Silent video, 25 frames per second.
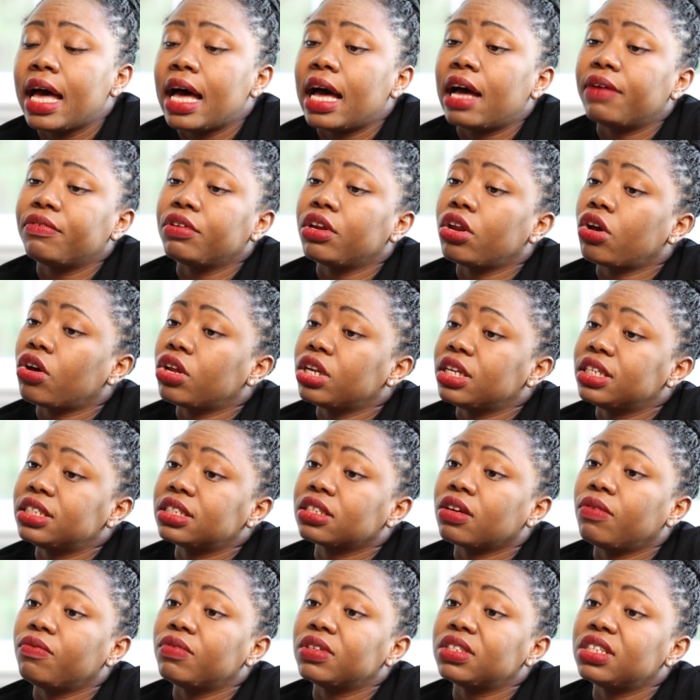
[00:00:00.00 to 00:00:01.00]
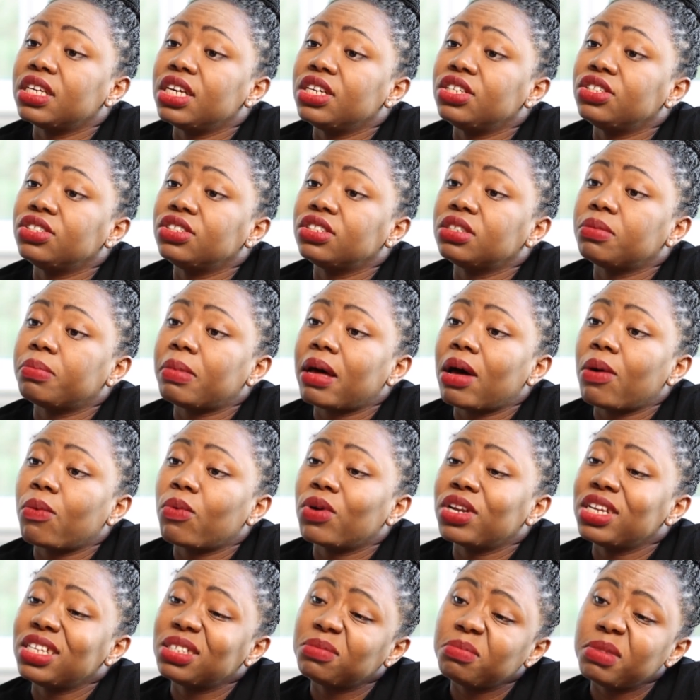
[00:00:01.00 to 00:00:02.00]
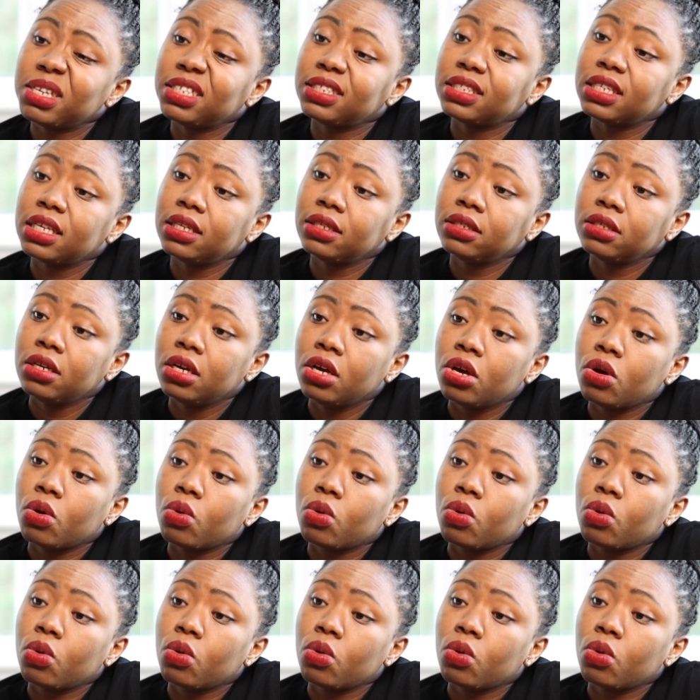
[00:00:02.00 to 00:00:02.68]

having honest conversations about what is missing,